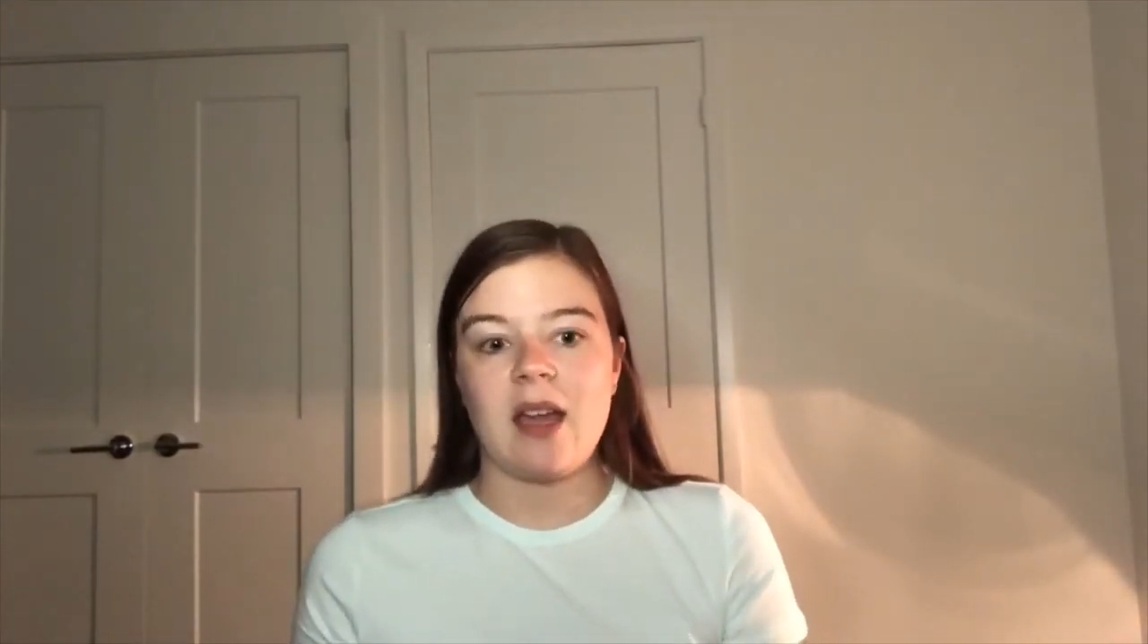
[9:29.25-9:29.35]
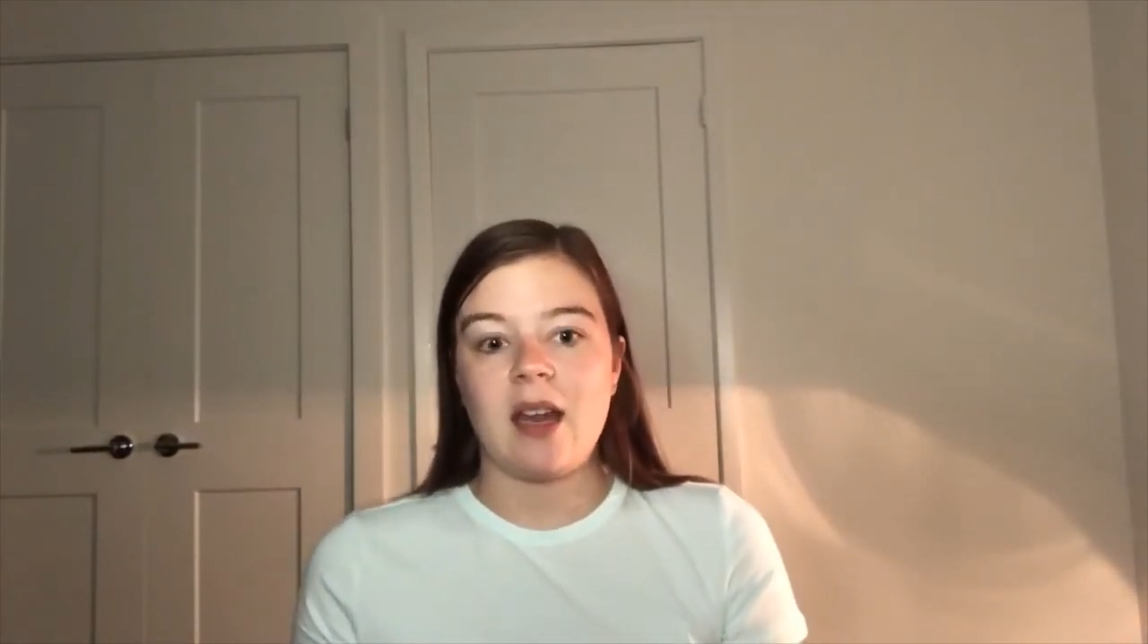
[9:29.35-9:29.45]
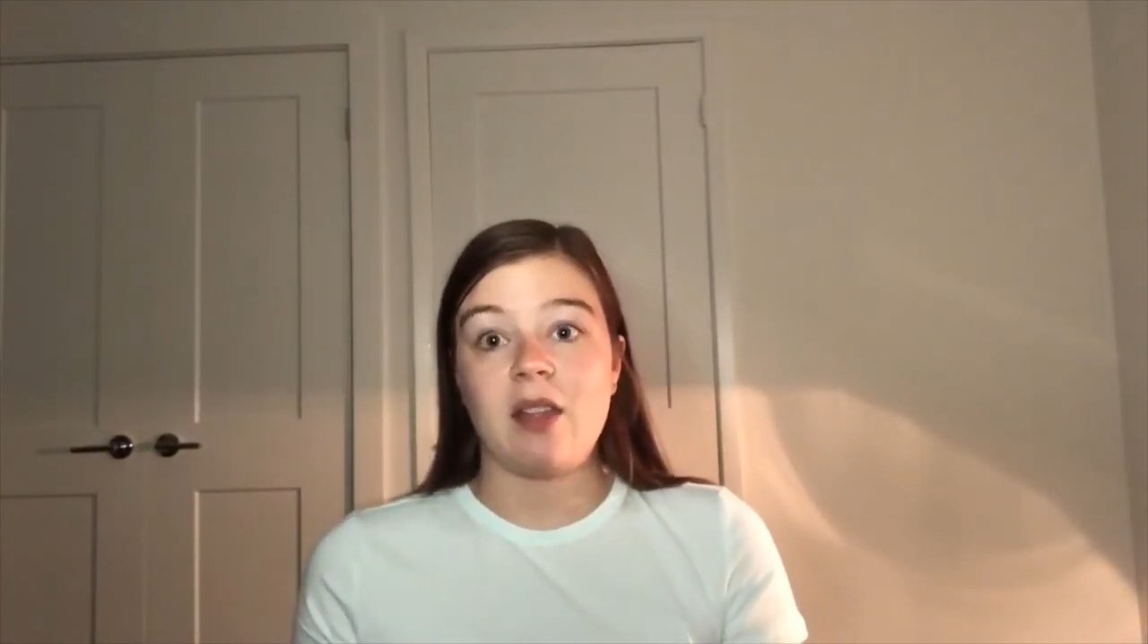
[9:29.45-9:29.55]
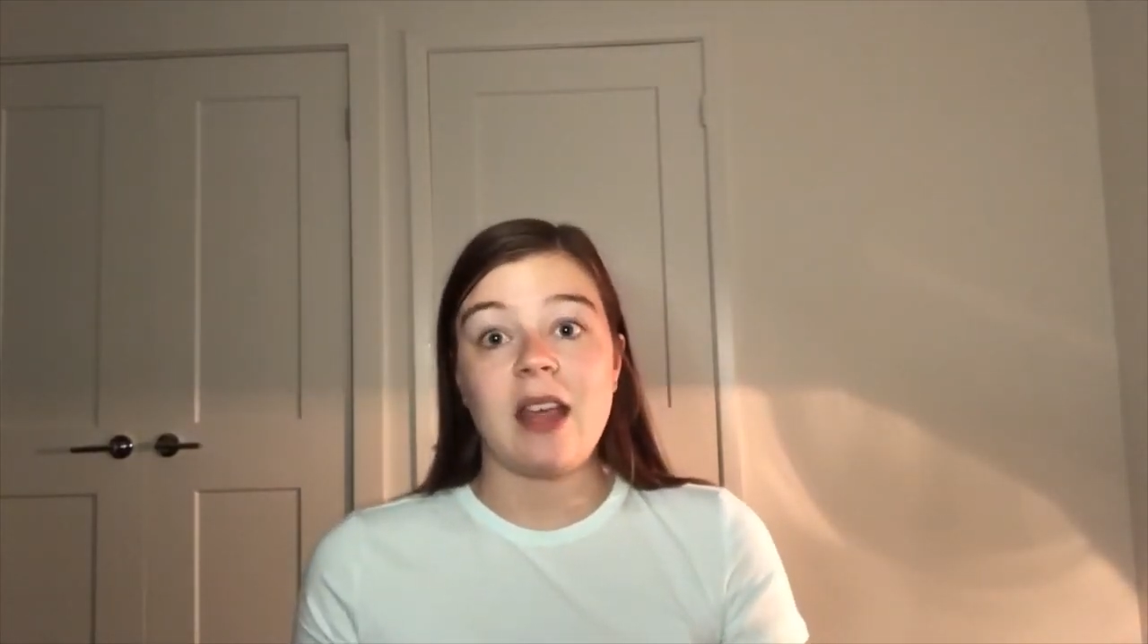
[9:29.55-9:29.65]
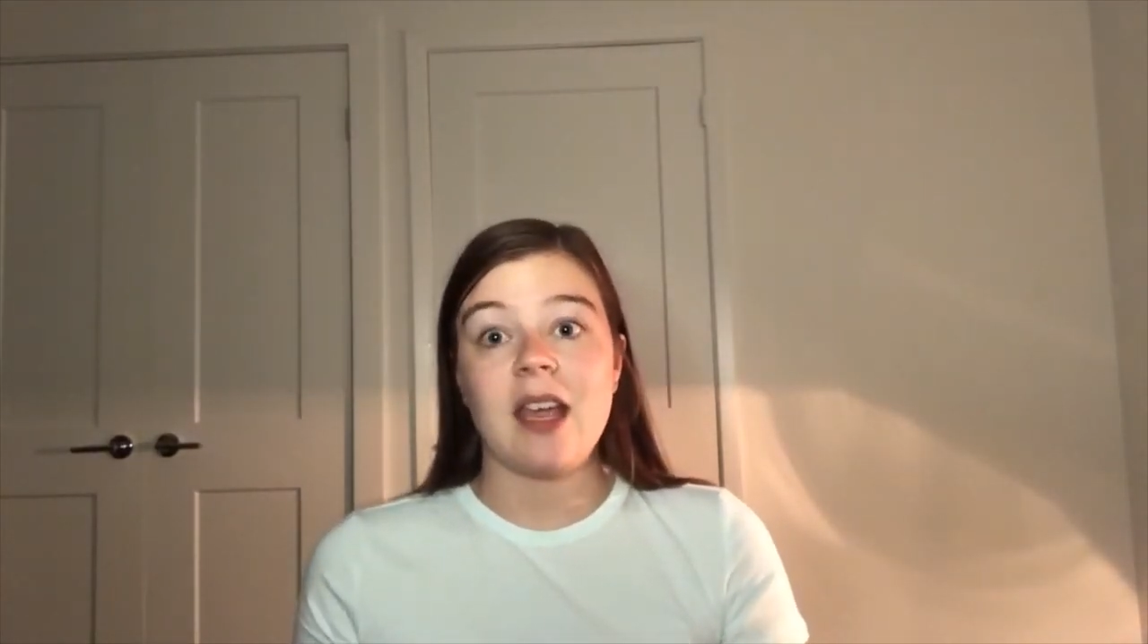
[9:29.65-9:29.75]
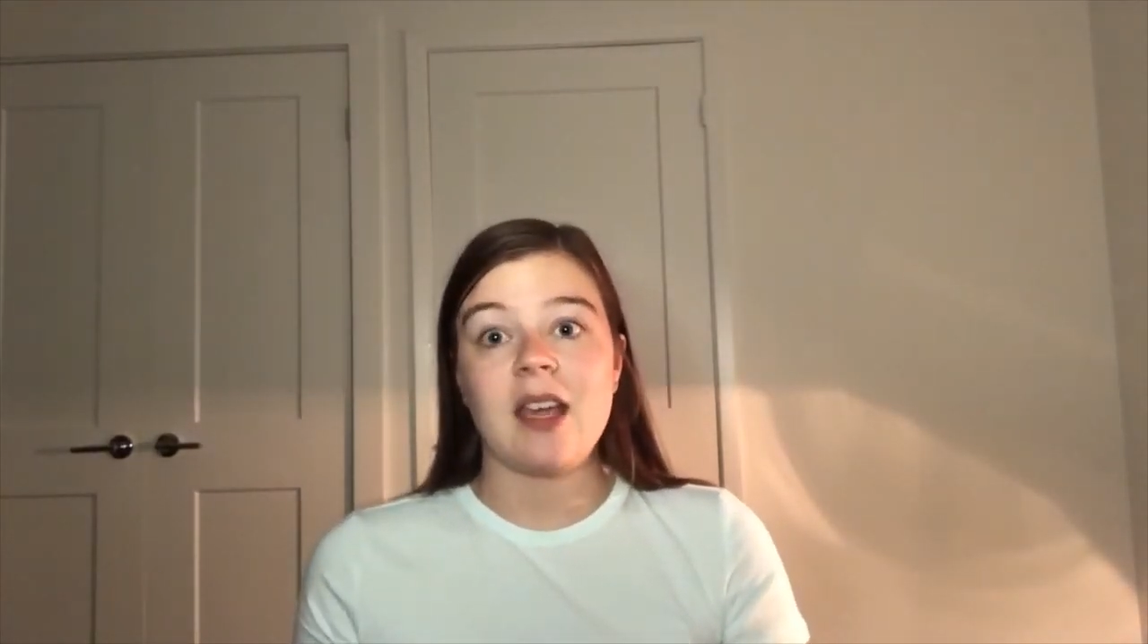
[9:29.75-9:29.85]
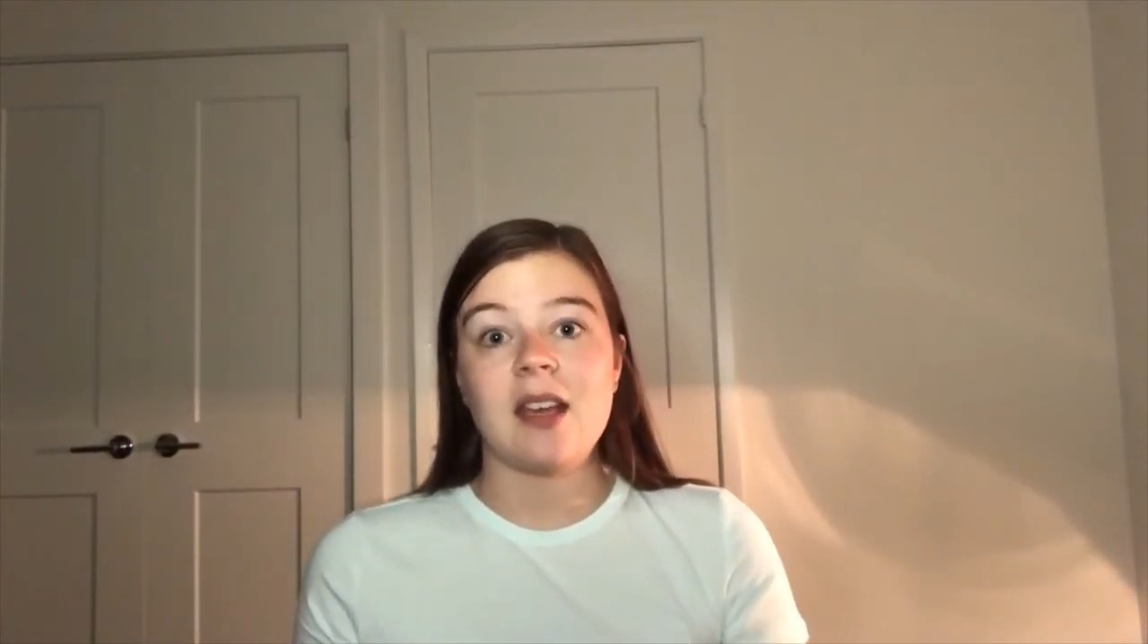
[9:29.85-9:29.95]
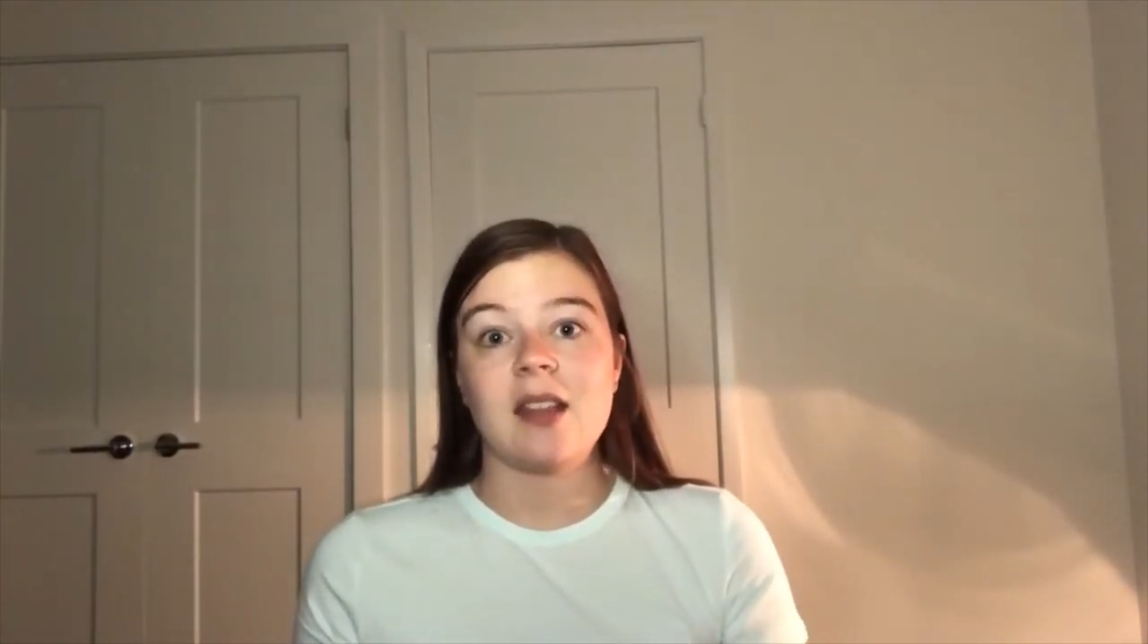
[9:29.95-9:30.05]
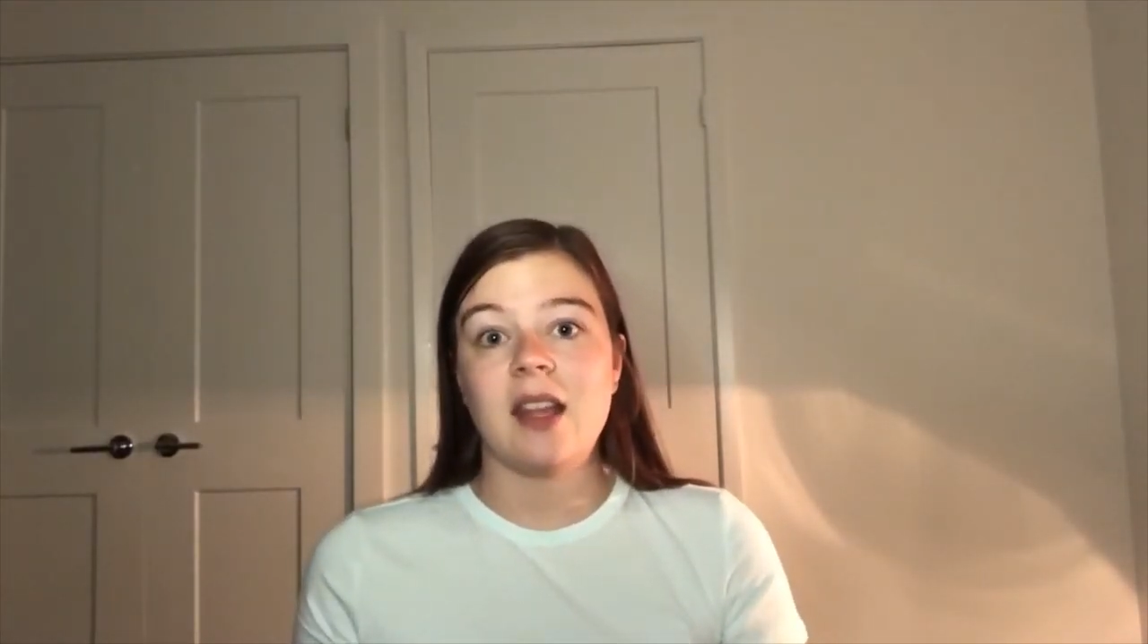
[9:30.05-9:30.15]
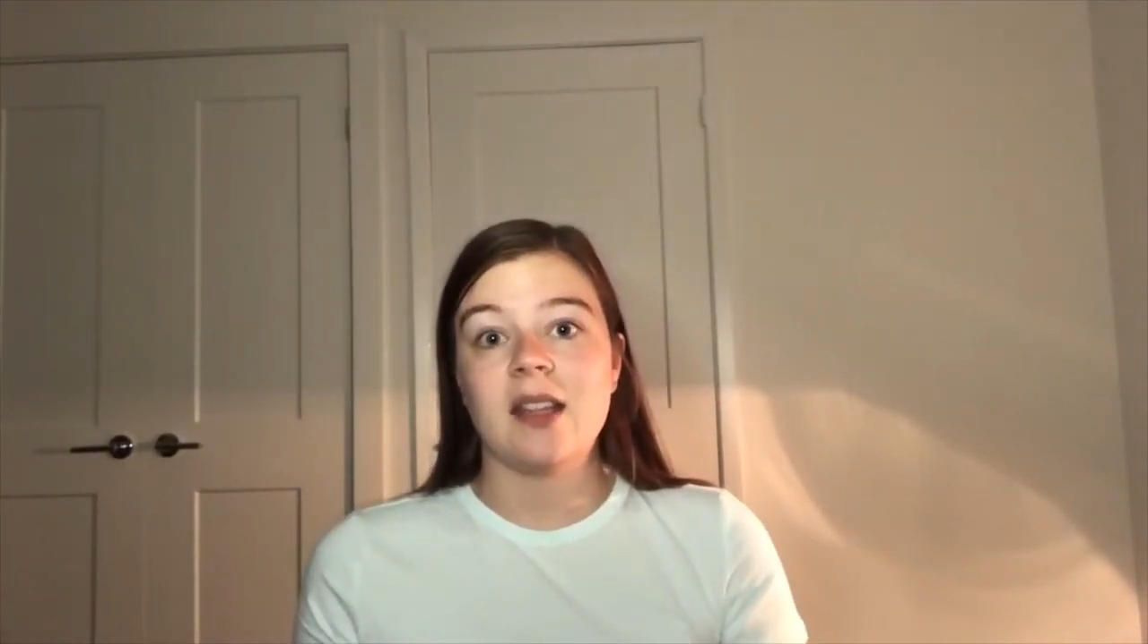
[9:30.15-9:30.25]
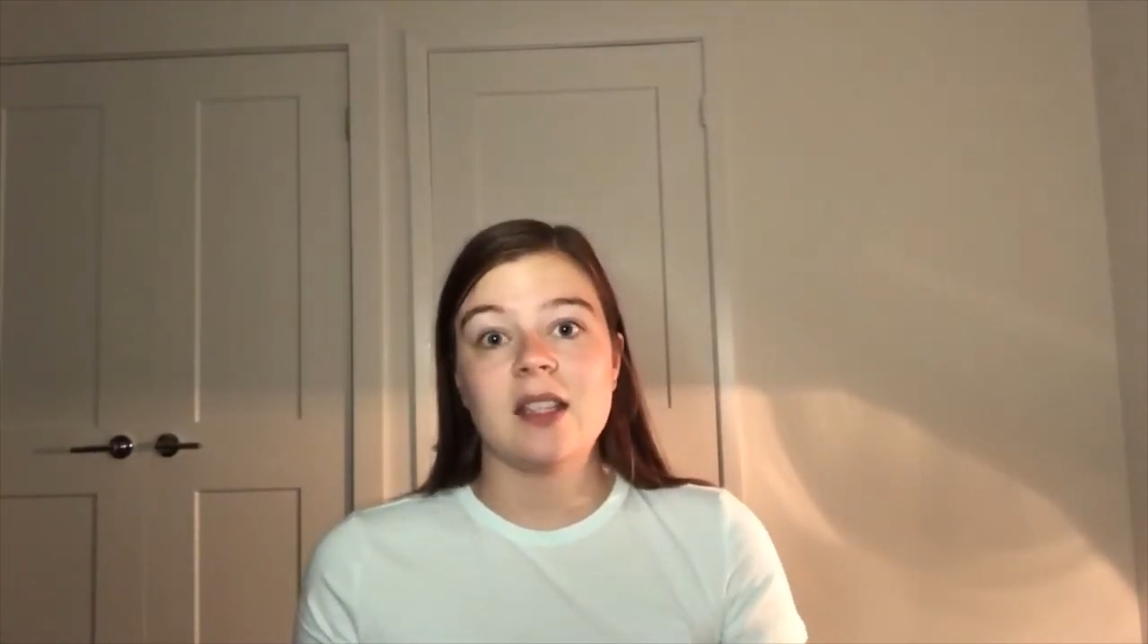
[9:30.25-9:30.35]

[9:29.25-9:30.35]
And I think that